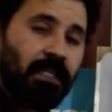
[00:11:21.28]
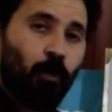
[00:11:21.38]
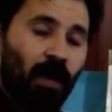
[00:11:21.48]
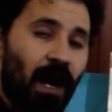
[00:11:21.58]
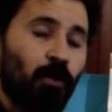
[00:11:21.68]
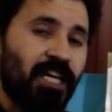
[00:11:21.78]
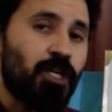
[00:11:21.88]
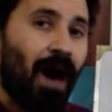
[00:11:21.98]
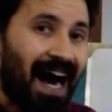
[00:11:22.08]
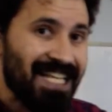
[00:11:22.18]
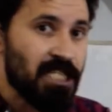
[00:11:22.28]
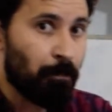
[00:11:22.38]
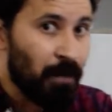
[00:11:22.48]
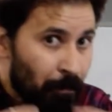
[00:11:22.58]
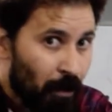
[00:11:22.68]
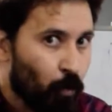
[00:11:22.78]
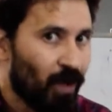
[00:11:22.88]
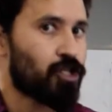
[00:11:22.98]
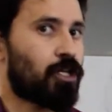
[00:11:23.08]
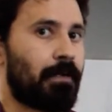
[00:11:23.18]
how can you ask people
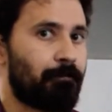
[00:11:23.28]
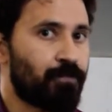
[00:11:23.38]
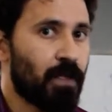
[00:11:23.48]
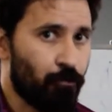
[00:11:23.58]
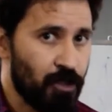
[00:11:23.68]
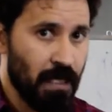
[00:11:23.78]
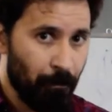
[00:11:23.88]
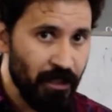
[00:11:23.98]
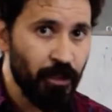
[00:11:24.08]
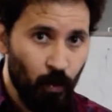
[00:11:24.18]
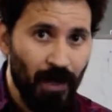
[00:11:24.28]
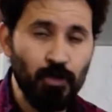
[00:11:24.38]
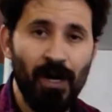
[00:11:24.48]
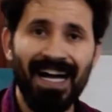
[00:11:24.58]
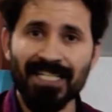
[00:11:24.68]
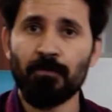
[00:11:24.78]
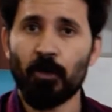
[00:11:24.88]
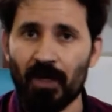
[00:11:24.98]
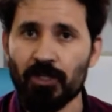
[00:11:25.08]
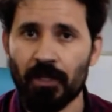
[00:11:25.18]
question? For example, you want to ask me
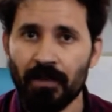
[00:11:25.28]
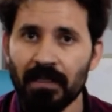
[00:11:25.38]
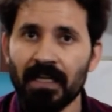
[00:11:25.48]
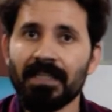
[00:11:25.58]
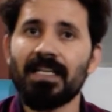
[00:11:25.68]
question that,